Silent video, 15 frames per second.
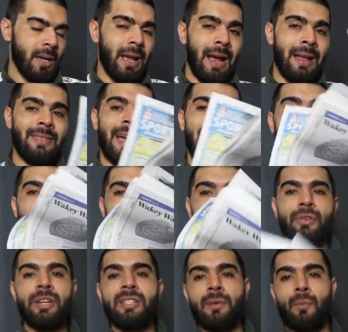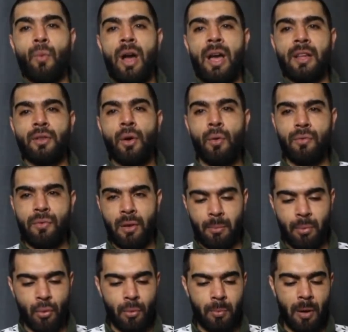and that is the reason why I don't think
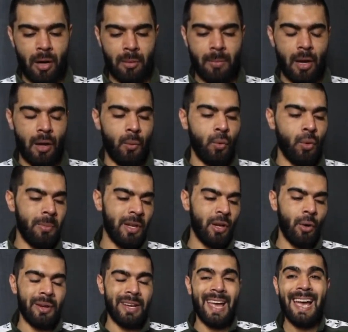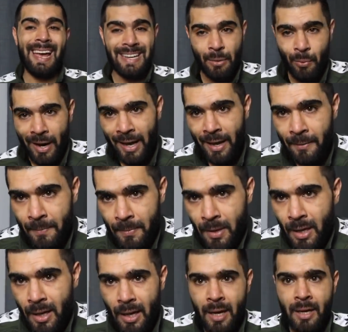Paul Pogba will be going anywhere
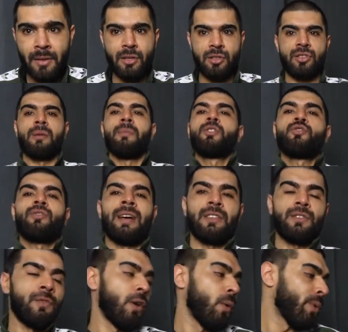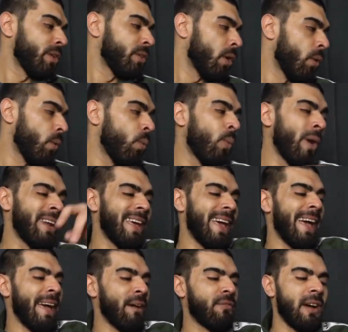in the summer transfer window,
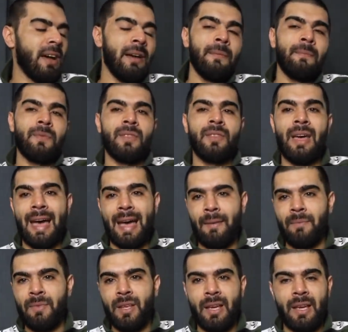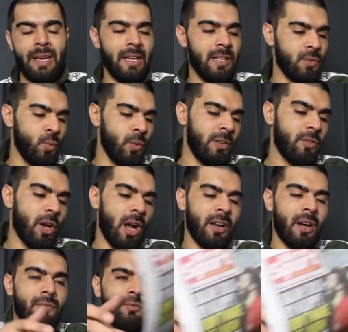whenever that is. We've gone on